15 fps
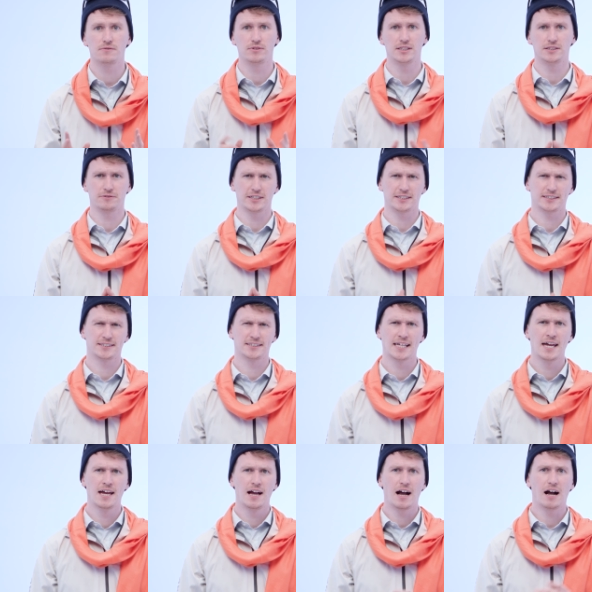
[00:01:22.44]
these risks,
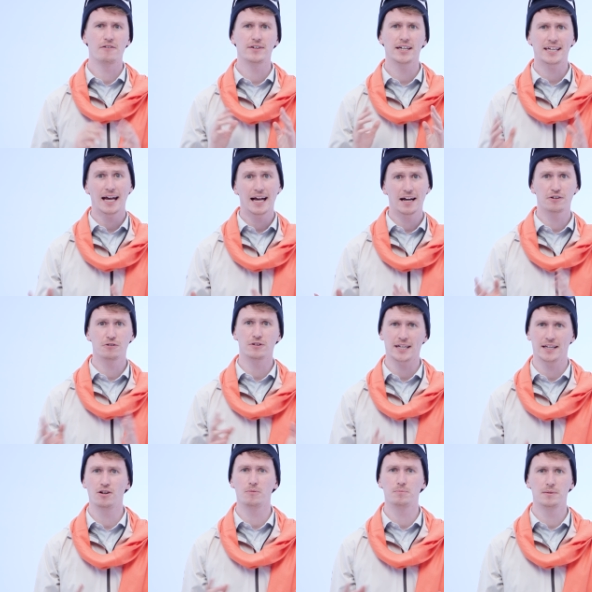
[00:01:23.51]
how they can or
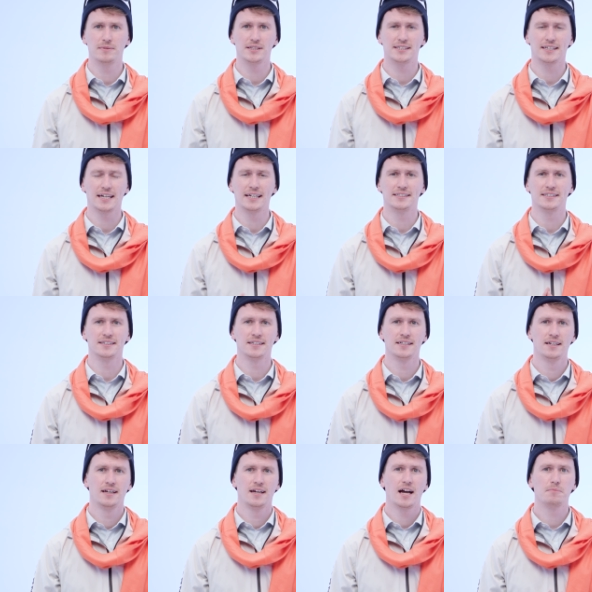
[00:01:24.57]
cannot be mitigated,
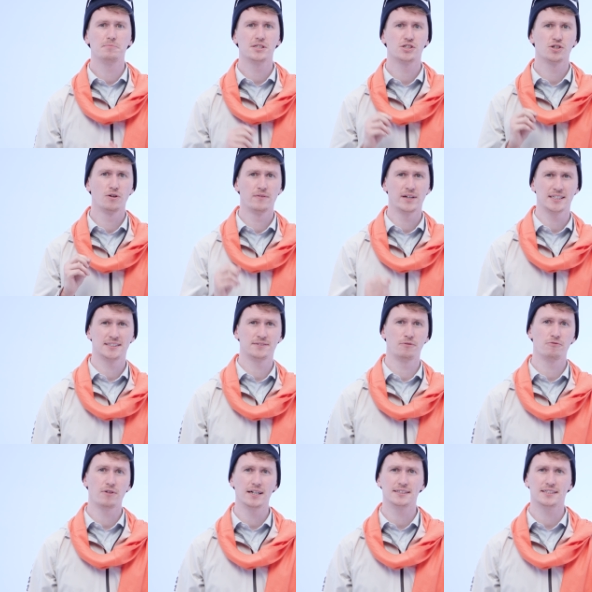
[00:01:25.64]
and be sure that it's the
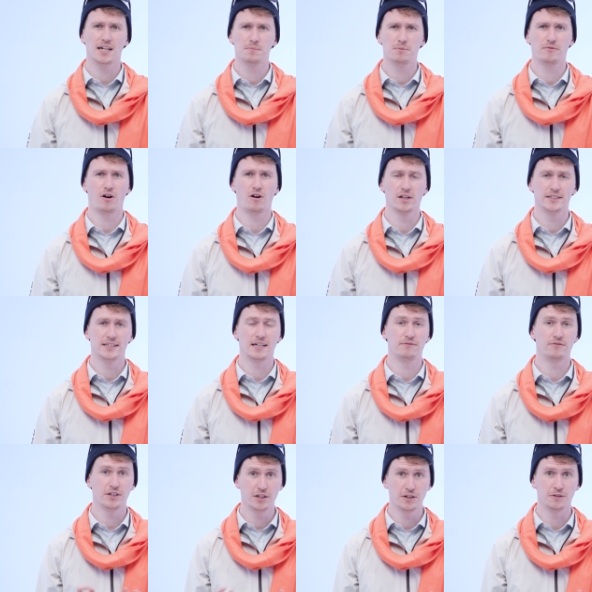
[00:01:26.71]
right type of holiday
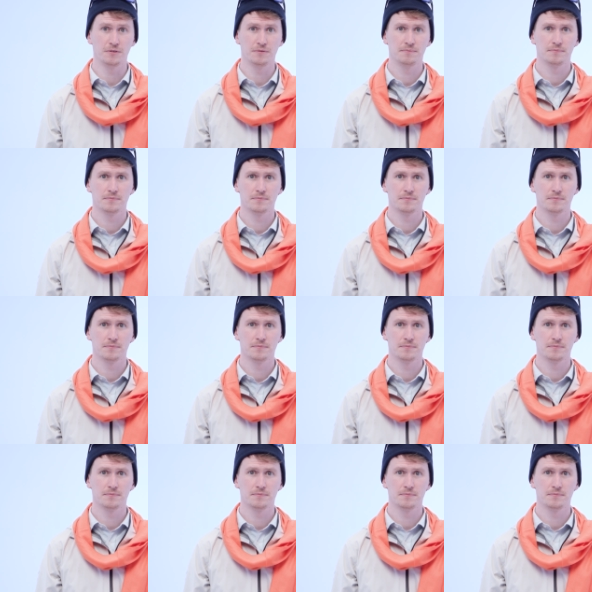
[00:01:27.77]
for you.